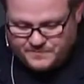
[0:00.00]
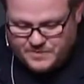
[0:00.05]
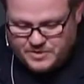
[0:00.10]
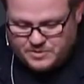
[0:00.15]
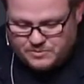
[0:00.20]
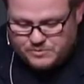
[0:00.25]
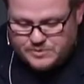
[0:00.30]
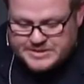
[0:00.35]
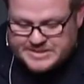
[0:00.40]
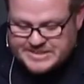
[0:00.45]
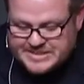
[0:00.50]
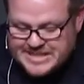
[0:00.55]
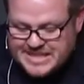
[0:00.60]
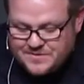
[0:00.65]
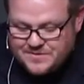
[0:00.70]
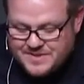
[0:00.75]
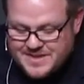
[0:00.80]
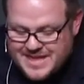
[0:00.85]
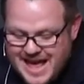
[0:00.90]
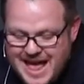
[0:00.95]

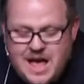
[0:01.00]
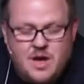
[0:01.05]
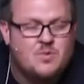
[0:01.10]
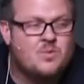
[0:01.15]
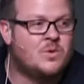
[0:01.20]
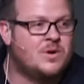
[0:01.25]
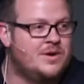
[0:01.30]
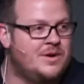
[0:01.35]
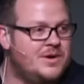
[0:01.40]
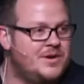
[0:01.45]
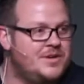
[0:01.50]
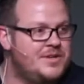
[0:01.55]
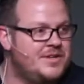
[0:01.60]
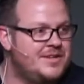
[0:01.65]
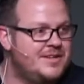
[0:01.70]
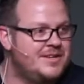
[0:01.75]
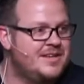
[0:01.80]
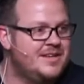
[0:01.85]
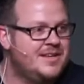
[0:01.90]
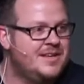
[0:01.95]
Receive that word
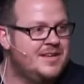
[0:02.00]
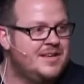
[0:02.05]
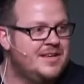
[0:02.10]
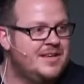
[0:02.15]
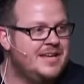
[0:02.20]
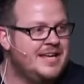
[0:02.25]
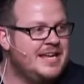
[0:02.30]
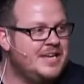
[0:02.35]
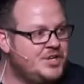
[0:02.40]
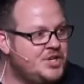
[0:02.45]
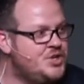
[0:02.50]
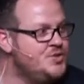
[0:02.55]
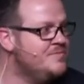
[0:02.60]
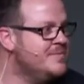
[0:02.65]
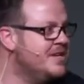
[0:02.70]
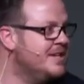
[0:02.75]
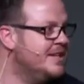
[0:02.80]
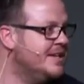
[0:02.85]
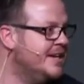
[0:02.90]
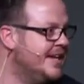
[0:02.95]
in
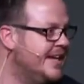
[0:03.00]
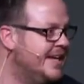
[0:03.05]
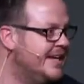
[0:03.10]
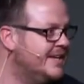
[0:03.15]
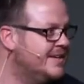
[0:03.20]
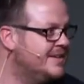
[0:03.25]
humility.